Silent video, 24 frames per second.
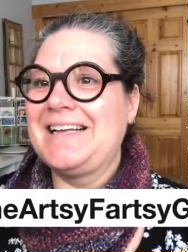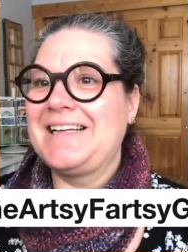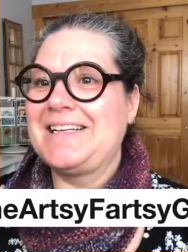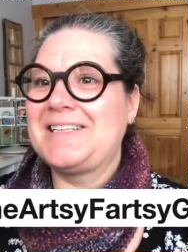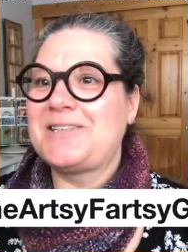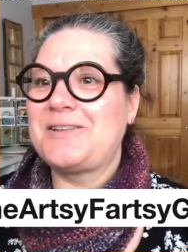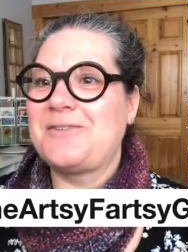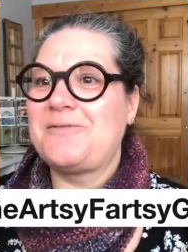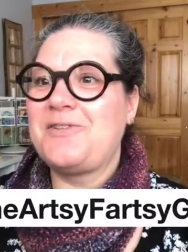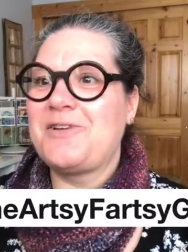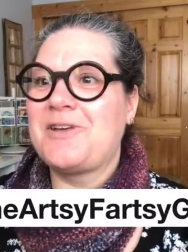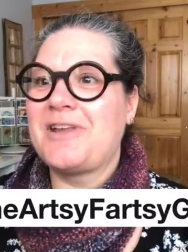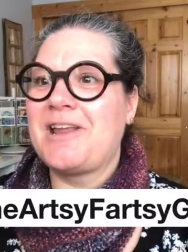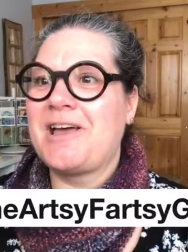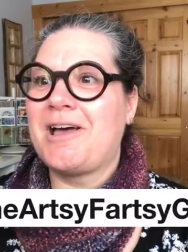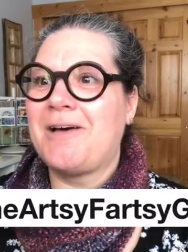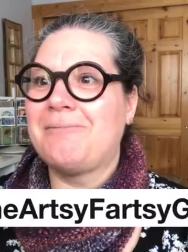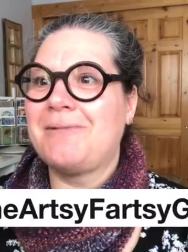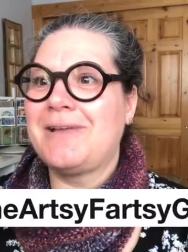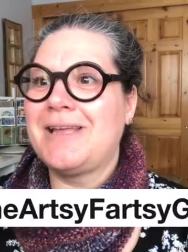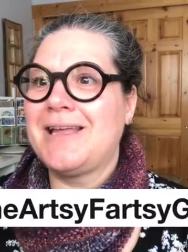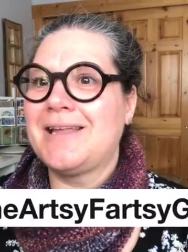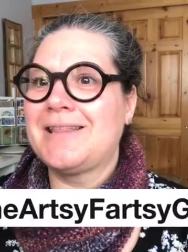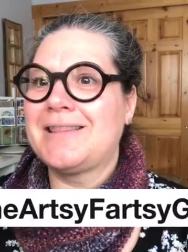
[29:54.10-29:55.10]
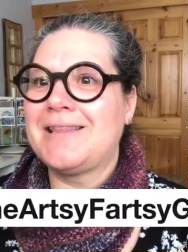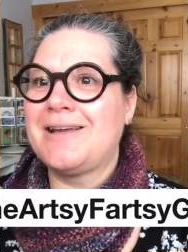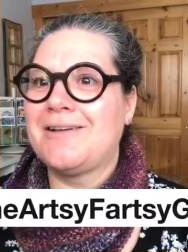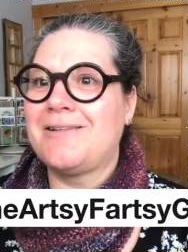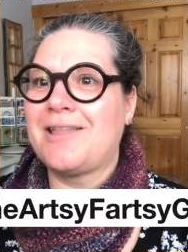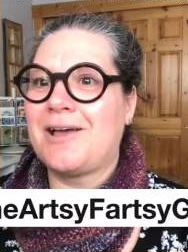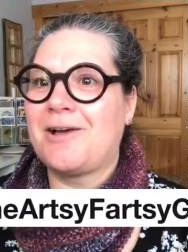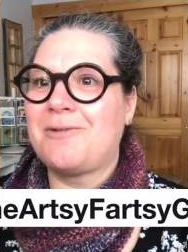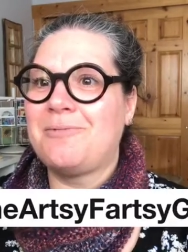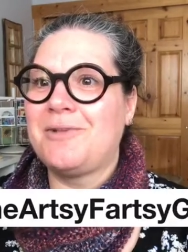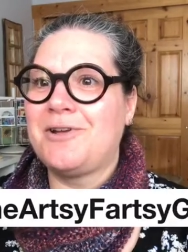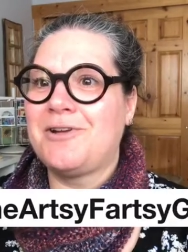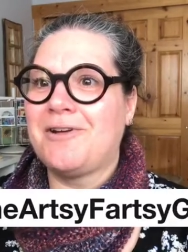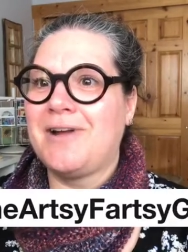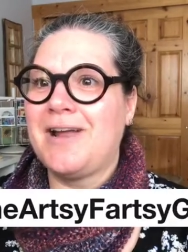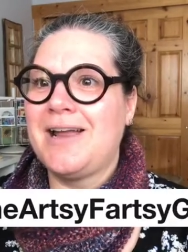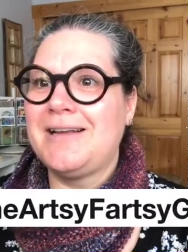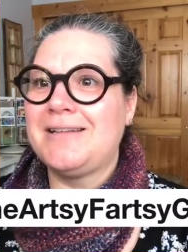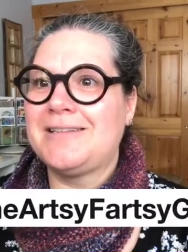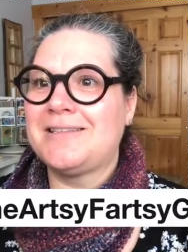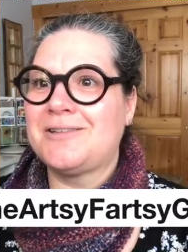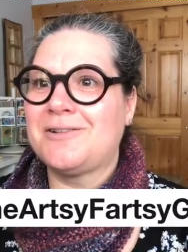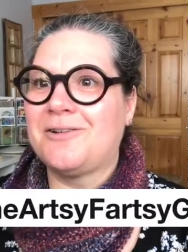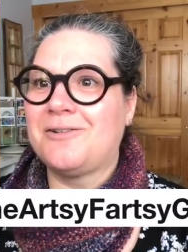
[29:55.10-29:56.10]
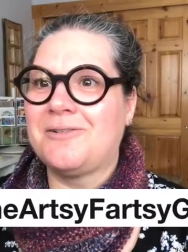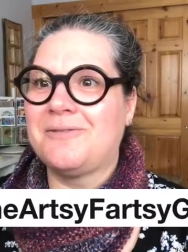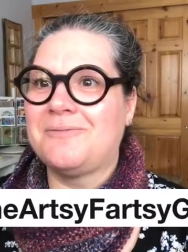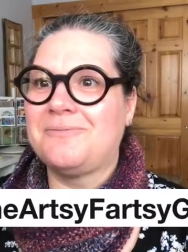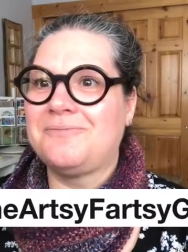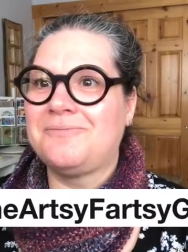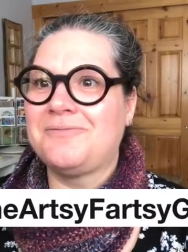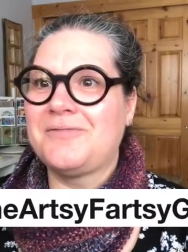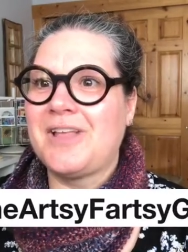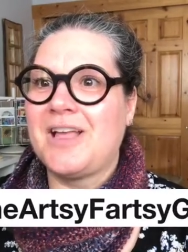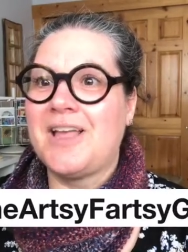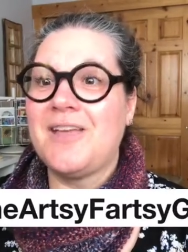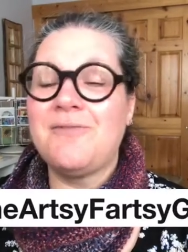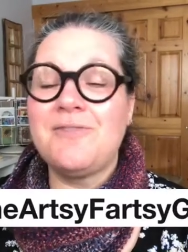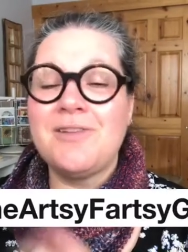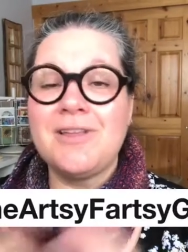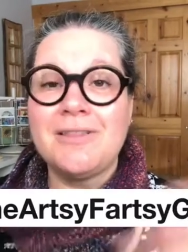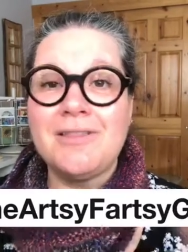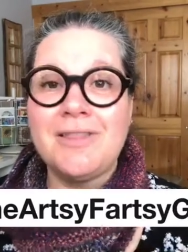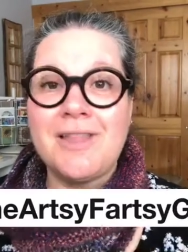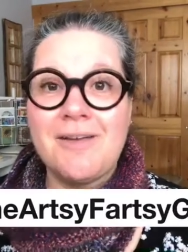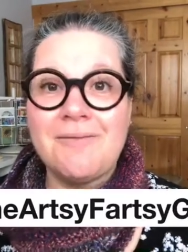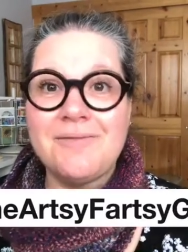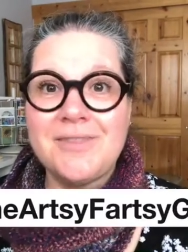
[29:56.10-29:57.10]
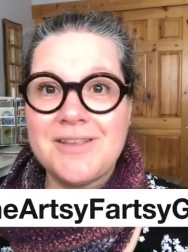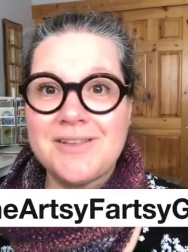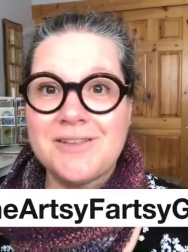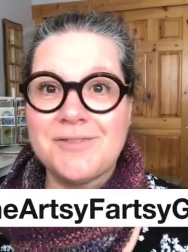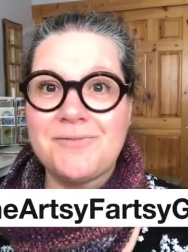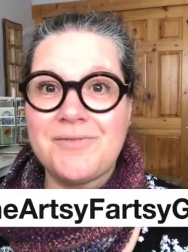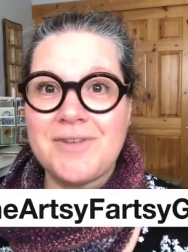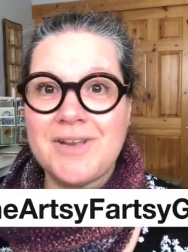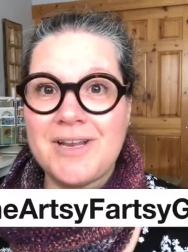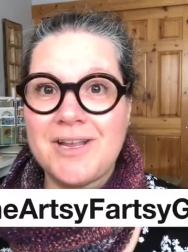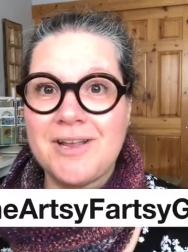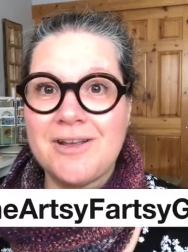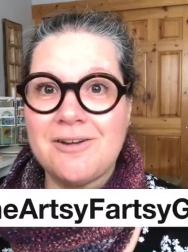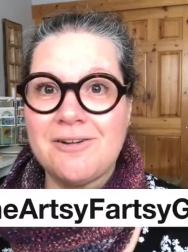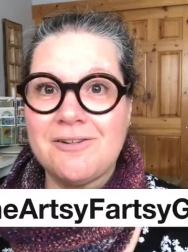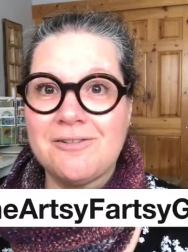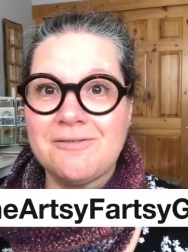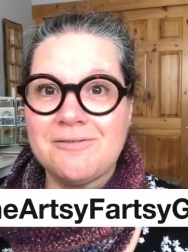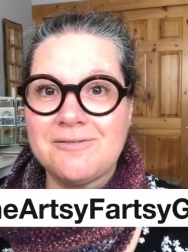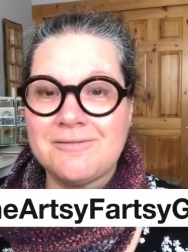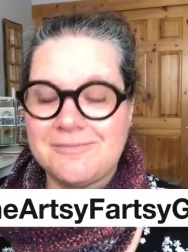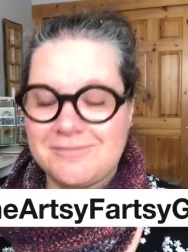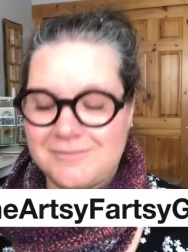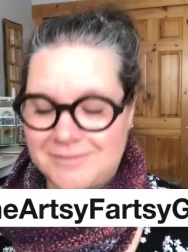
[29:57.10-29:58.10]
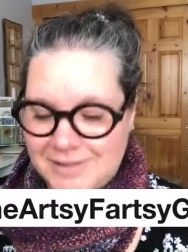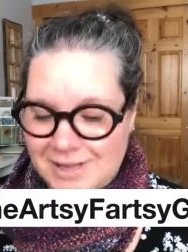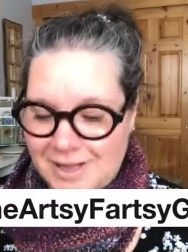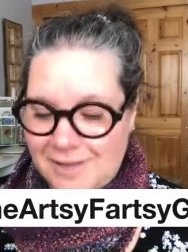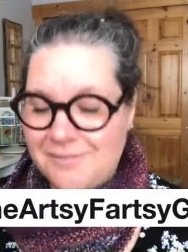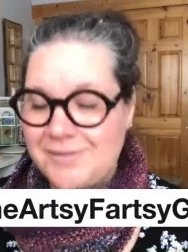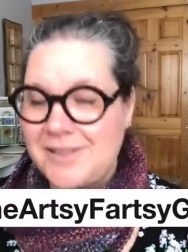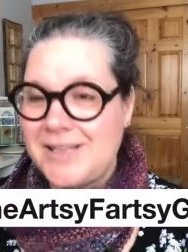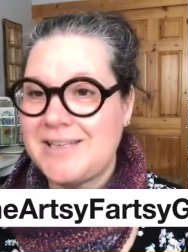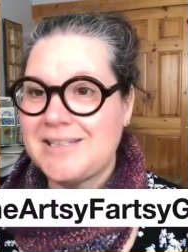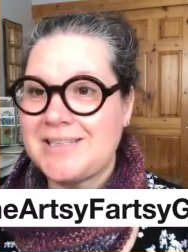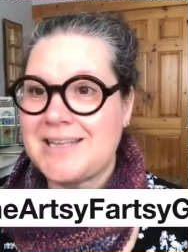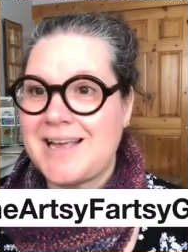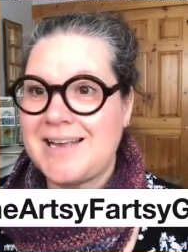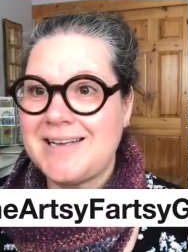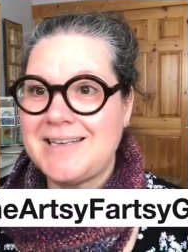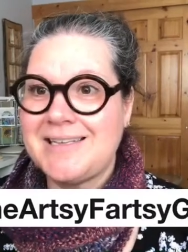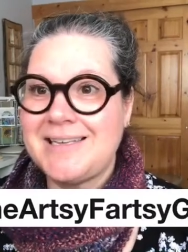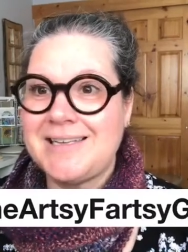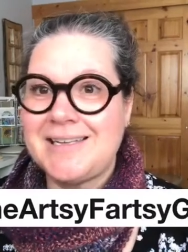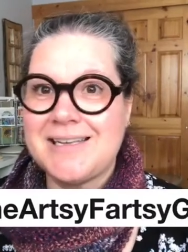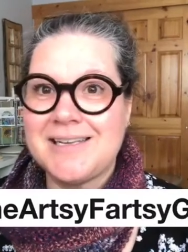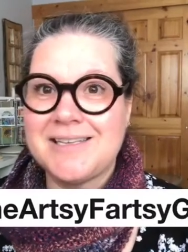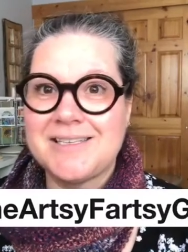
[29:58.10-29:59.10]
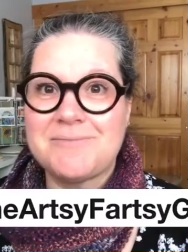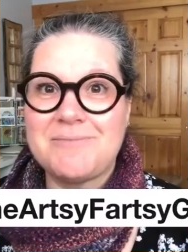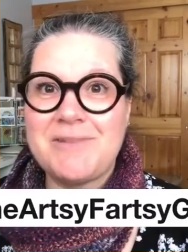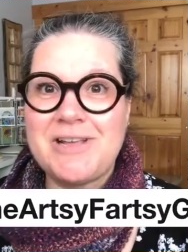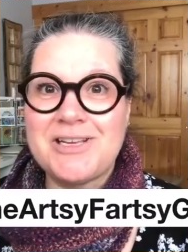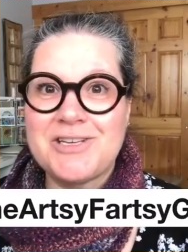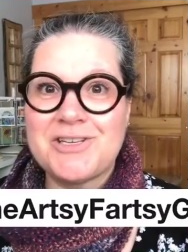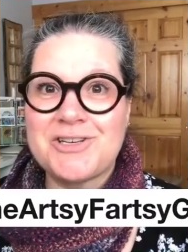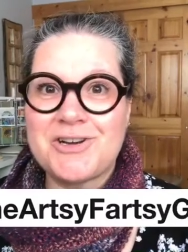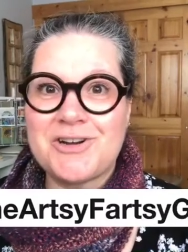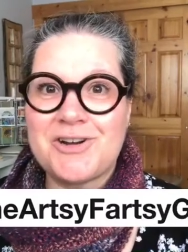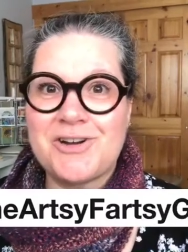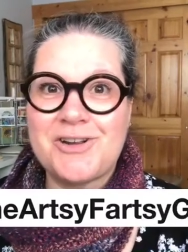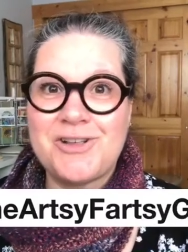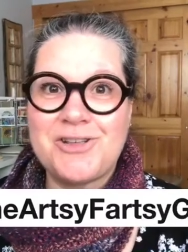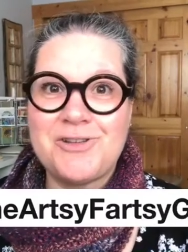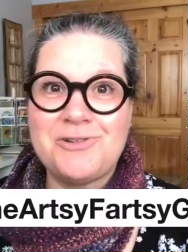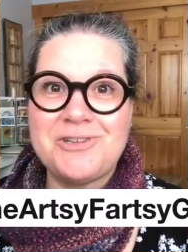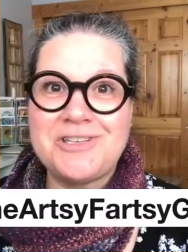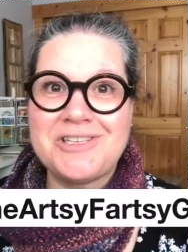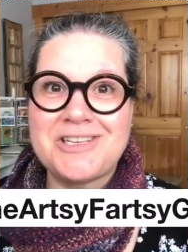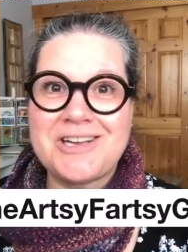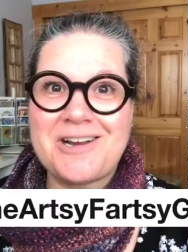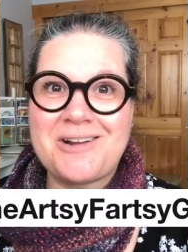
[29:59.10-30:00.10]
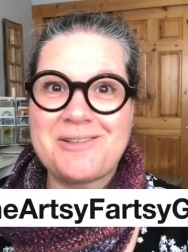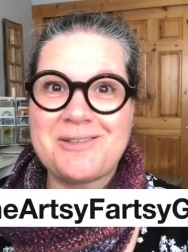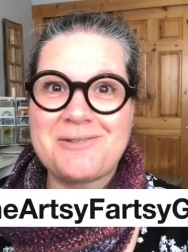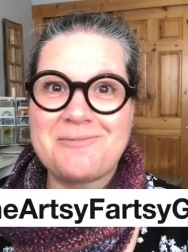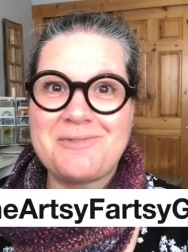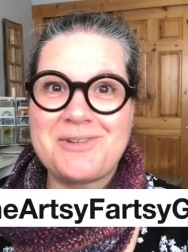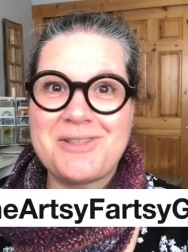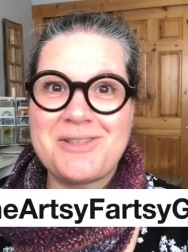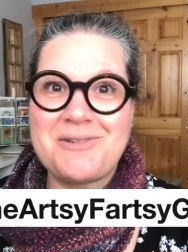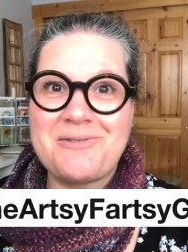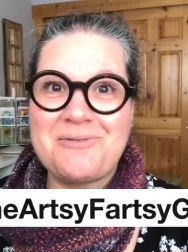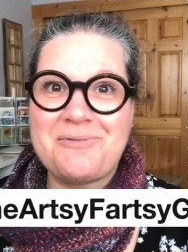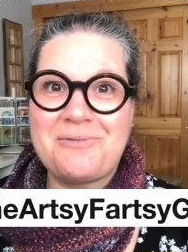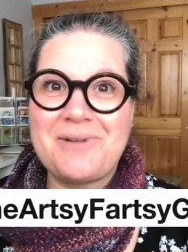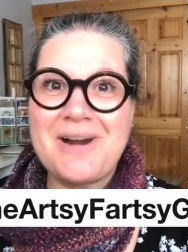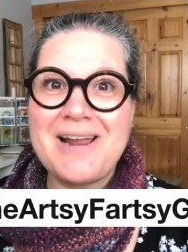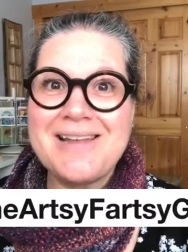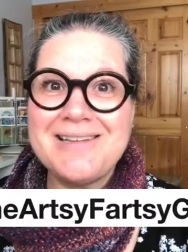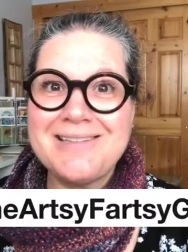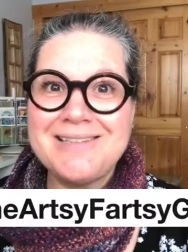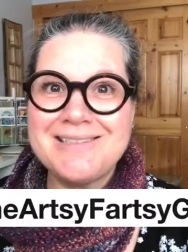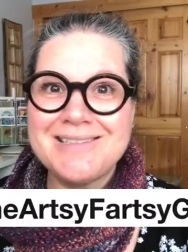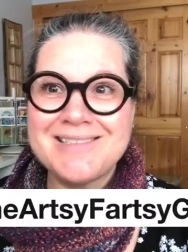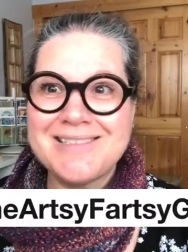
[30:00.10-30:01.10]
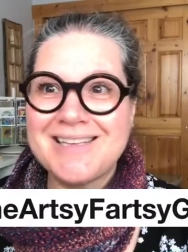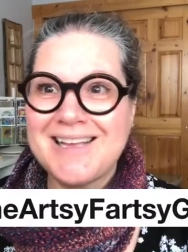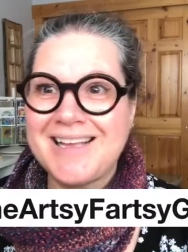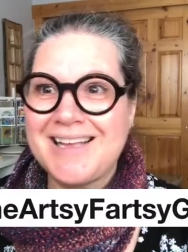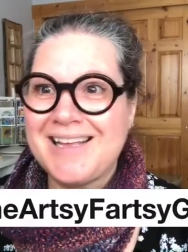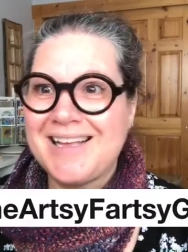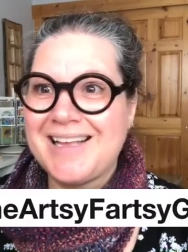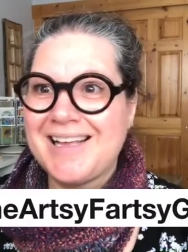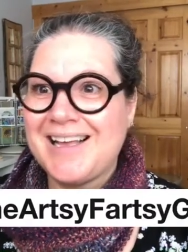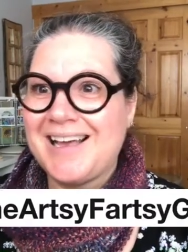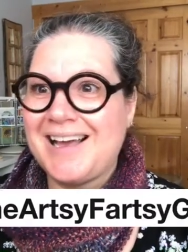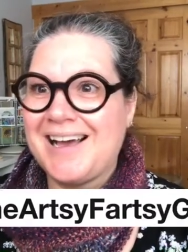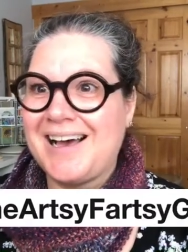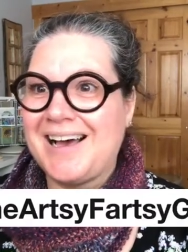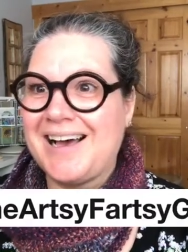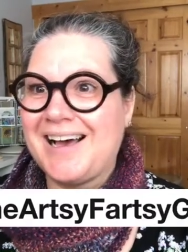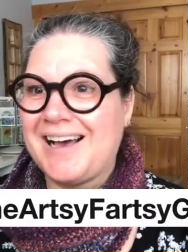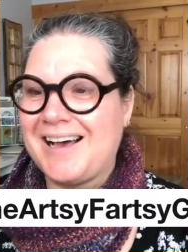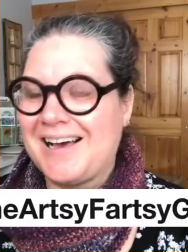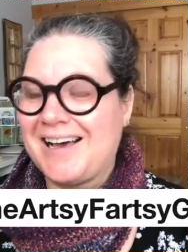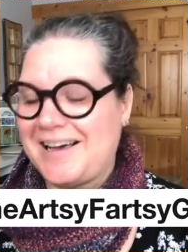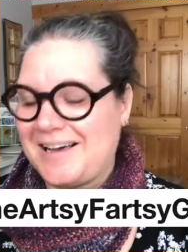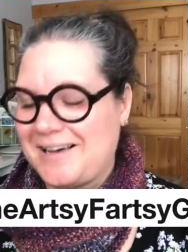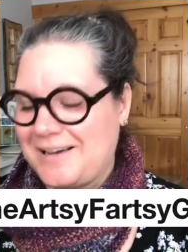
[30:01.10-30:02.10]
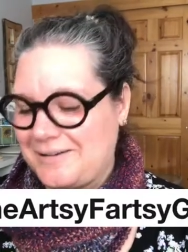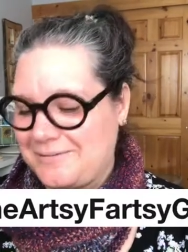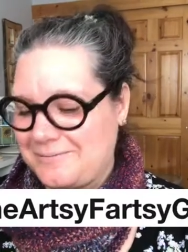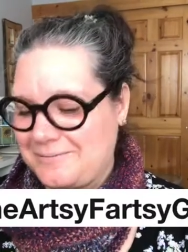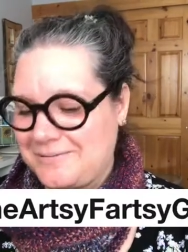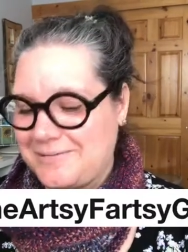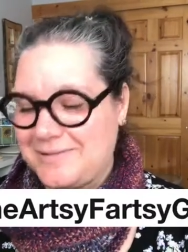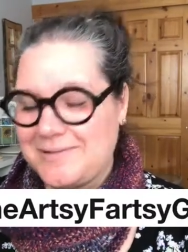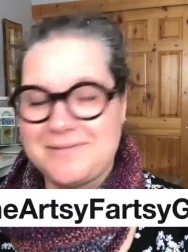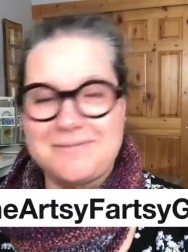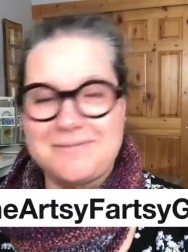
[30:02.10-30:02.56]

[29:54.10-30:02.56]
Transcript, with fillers: So if you can help me get there, that would be great. So if you love this video, love these ideas, make sure you share them with your friends. Um,